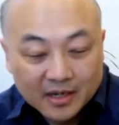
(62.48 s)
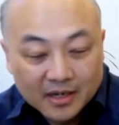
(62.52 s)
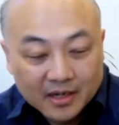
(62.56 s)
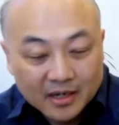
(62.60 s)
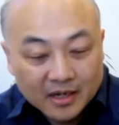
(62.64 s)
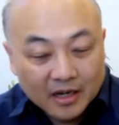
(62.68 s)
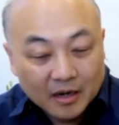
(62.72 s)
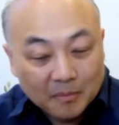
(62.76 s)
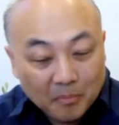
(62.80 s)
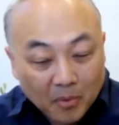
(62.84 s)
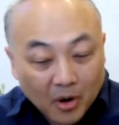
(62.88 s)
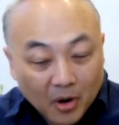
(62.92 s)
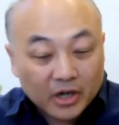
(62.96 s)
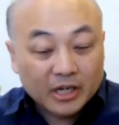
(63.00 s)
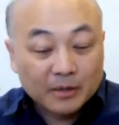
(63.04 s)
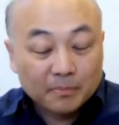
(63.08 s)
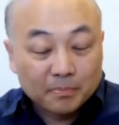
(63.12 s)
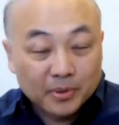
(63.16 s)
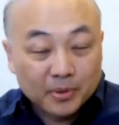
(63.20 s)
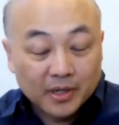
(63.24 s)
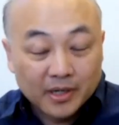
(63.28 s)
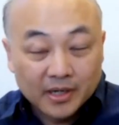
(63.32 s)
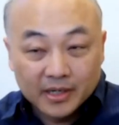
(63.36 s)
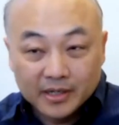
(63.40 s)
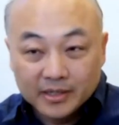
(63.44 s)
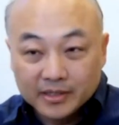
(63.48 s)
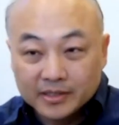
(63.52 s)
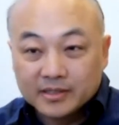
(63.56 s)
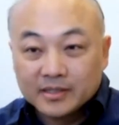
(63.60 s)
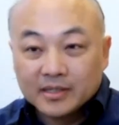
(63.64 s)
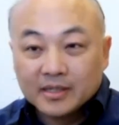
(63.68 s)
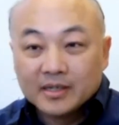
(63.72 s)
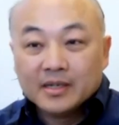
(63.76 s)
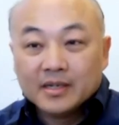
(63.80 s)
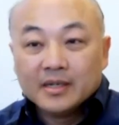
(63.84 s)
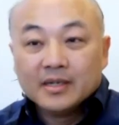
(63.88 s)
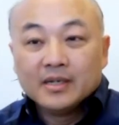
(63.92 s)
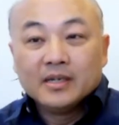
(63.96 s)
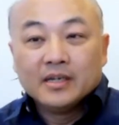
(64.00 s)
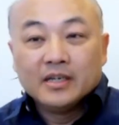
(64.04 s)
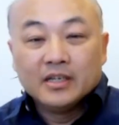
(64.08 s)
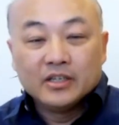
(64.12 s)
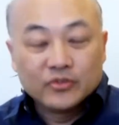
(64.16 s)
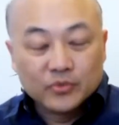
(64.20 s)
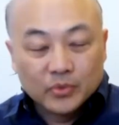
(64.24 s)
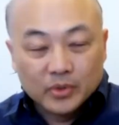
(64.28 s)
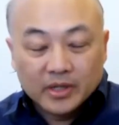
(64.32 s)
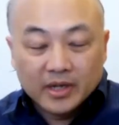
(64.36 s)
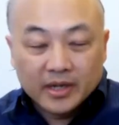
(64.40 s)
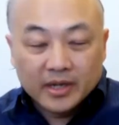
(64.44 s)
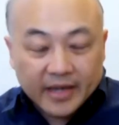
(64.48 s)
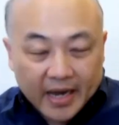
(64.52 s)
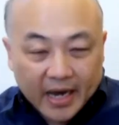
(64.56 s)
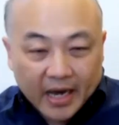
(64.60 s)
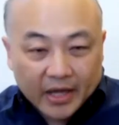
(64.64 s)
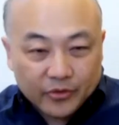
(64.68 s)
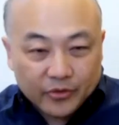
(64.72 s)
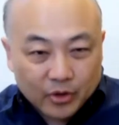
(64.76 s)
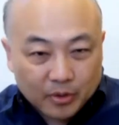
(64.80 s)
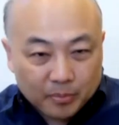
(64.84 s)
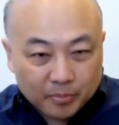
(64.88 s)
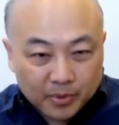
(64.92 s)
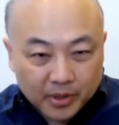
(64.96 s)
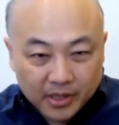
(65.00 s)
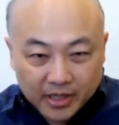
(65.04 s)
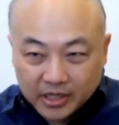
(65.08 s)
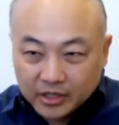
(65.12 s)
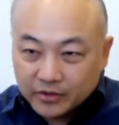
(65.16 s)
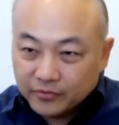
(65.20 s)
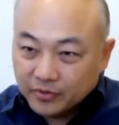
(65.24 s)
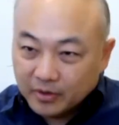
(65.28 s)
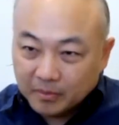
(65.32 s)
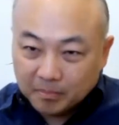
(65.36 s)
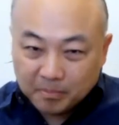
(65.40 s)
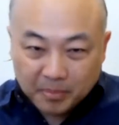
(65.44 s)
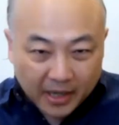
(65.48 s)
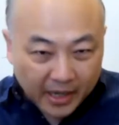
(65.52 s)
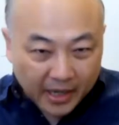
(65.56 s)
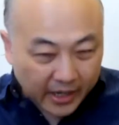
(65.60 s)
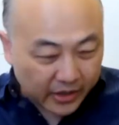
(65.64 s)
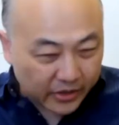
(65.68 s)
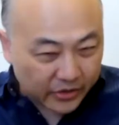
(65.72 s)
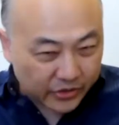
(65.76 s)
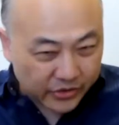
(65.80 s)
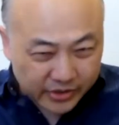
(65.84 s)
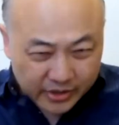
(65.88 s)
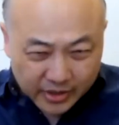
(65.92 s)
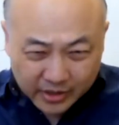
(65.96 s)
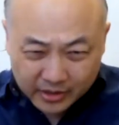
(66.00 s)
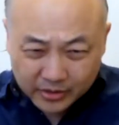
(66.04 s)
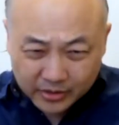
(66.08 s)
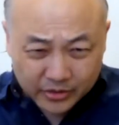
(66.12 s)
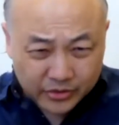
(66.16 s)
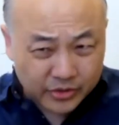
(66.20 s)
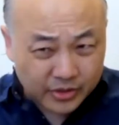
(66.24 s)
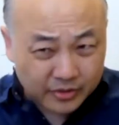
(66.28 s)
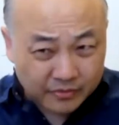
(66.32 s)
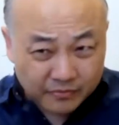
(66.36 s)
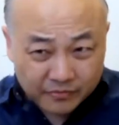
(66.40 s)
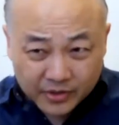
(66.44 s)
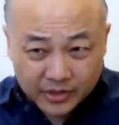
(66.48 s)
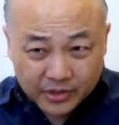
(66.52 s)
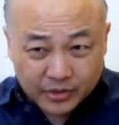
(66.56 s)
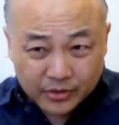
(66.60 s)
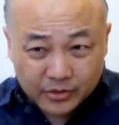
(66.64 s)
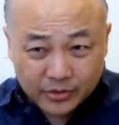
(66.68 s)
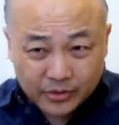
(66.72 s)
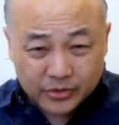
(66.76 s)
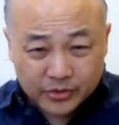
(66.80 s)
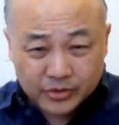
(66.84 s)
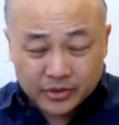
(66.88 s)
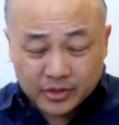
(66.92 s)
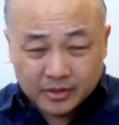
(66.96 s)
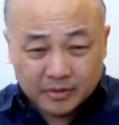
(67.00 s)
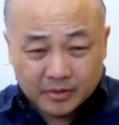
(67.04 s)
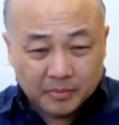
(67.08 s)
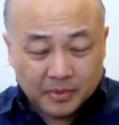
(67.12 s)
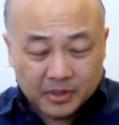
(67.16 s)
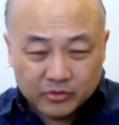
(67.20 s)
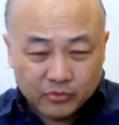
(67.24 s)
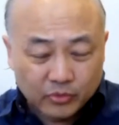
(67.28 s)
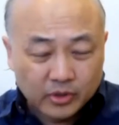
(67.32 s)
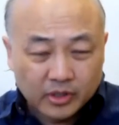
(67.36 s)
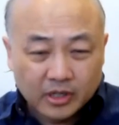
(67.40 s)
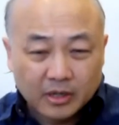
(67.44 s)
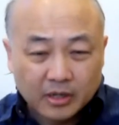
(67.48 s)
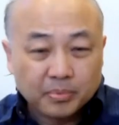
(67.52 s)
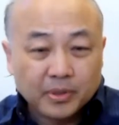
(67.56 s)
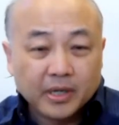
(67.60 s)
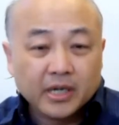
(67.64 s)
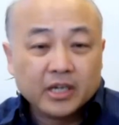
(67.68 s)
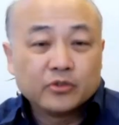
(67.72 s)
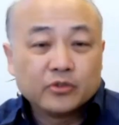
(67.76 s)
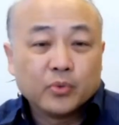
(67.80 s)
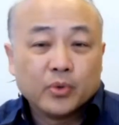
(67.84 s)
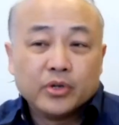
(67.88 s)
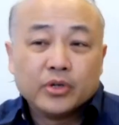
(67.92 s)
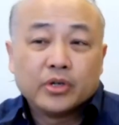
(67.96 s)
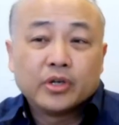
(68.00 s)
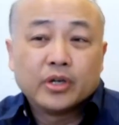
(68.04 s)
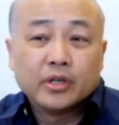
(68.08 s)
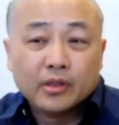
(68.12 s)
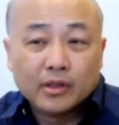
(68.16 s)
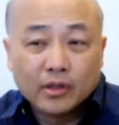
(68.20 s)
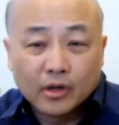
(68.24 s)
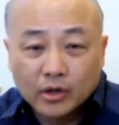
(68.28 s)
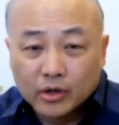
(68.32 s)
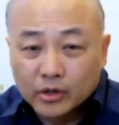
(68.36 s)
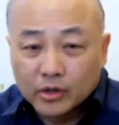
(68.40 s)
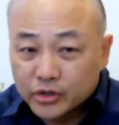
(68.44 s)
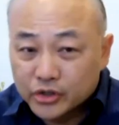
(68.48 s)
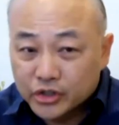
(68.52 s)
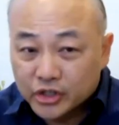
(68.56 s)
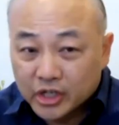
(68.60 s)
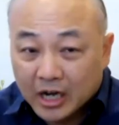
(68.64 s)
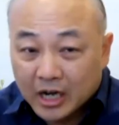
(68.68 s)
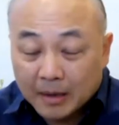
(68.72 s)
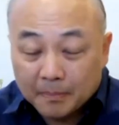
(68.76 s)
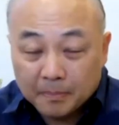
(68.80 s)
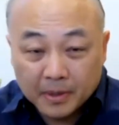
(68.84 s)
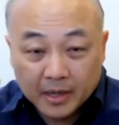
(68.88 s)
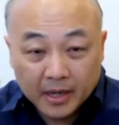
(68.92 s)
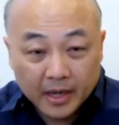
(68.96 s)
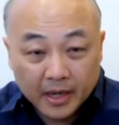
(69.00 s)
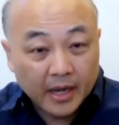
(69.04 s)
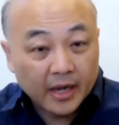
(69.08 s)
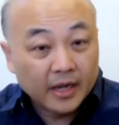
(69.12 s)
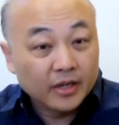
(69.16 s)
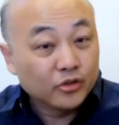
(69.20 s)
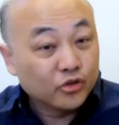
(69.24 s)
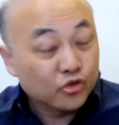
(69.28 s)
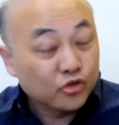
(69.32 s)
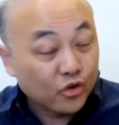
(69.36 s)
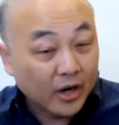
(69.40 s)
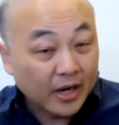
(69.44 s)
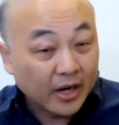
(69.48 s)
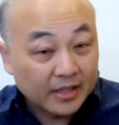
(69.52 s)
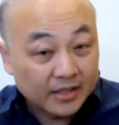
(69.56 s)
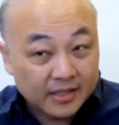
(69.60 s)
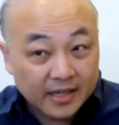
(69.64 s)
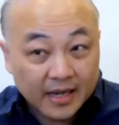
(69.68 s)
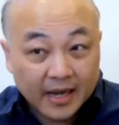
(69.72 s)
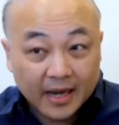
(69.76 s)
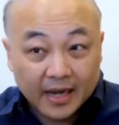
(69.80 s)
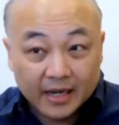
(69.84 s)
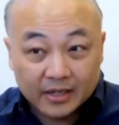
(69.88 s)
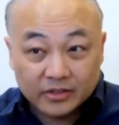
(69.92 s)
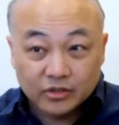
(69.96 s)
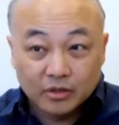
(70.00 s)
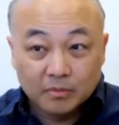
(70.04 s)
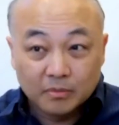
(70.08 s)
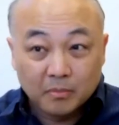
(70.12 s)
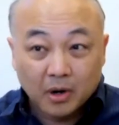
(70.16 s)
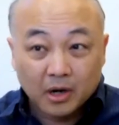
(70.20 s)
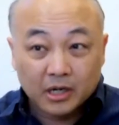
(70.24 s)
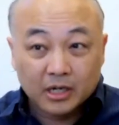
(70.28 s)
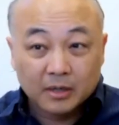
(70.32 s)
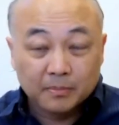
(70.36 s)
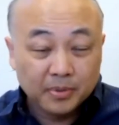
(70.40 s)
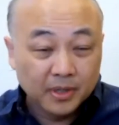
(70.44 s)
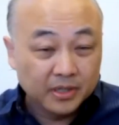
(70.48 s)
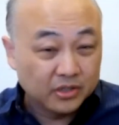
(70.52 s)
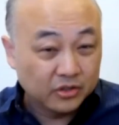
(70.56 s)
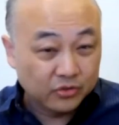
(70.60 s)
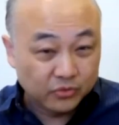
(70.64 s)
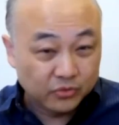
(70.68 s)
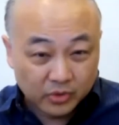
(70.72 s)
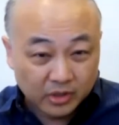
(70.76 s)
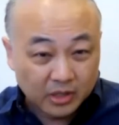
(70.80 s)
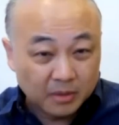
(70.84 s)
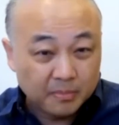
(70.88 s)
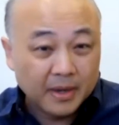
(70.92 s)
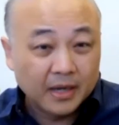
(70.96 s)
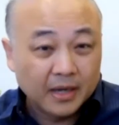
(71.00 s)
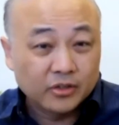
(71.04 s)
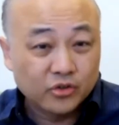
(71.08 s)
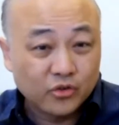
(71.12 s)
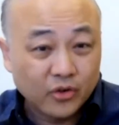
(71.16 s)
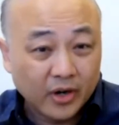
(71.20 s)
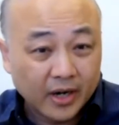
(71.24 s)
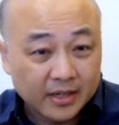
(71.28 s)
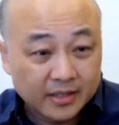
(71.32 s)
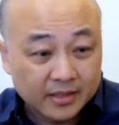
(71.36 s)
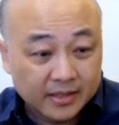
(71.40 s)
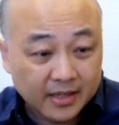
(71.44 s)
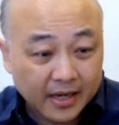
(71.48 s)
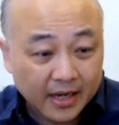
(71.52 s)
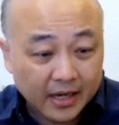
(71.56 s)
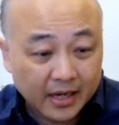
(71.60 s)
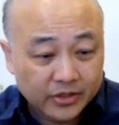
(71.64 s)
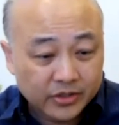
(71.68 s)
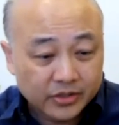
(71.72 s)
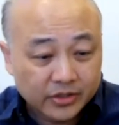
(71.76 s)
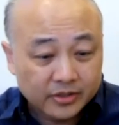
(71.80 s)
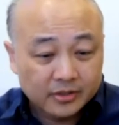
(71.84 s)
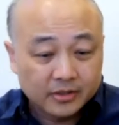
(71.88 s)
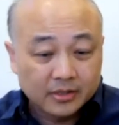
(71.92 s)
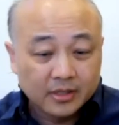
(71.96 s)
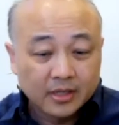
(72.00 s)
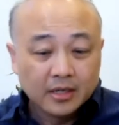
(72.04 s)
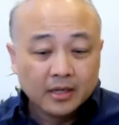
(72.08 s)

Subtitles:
A marketplace is really a gathering place for buyers, sellers, and vendors. And it's really a place where you can learn, shop, and transact. So marketplace is really about transactions.